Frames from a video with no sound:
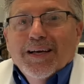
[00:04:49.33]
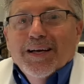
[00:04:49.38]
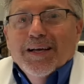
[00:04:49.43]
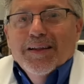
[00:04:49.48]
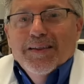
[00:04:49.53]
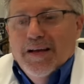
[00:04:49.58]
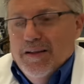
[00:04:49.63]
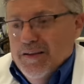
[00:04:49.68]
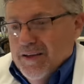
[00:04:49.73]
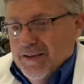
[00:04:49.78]

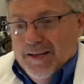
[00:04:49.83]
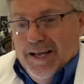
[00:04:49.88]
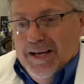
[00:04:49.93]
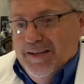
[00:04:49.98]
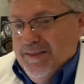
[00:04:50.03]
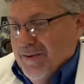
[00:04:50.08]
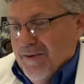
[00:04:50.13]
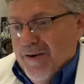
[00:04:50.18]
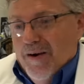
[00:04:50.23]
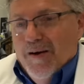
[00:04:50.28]
they look like
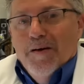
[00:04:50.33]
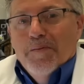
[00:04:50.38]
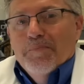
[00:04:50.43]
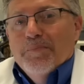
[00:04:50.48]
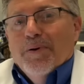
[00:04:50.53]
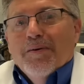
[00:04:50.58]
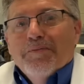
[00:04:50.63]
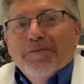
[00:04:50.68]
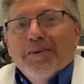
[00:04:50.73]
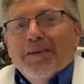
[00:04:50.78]
they're all
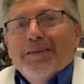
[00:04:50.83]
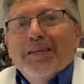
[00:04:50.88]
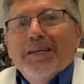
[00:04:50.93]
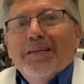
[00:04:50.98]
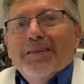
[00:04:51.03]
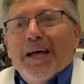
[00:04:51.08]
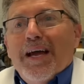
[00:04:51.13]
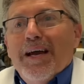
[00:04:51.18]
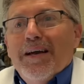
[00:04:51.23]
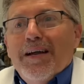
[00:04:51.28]
perfectly
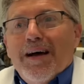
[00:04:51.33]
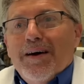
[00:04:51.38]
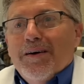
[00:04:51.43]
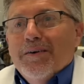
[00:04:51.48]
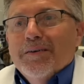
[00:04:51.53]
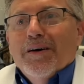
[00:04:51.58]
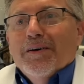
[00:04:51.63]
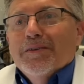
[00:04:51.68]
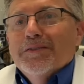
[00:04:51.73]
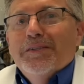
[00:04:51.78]
laid out
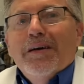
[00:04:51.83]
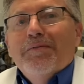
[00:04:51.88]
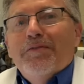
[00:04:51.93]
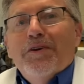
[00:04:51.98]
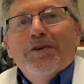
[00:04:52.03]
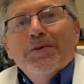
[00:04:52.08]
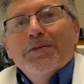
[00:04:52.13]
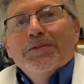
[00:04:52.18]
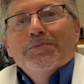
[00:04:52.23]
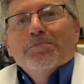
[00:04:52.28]
and all you have to
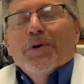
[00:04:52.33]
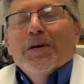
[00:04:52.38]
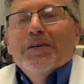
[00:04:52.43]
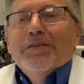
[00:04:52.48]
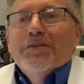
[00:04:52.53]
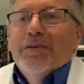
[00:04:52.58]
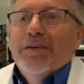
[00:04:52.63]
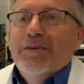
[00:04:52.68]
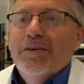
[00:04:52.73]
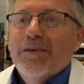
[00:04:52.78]
do is
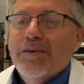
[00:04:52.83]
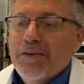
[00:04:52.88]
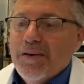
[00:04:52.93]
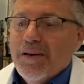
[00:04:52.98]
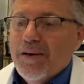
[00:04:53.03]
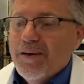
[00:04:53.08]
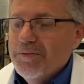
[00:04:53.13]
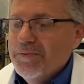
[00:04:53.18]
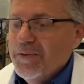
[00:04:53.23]
brush the dirt off.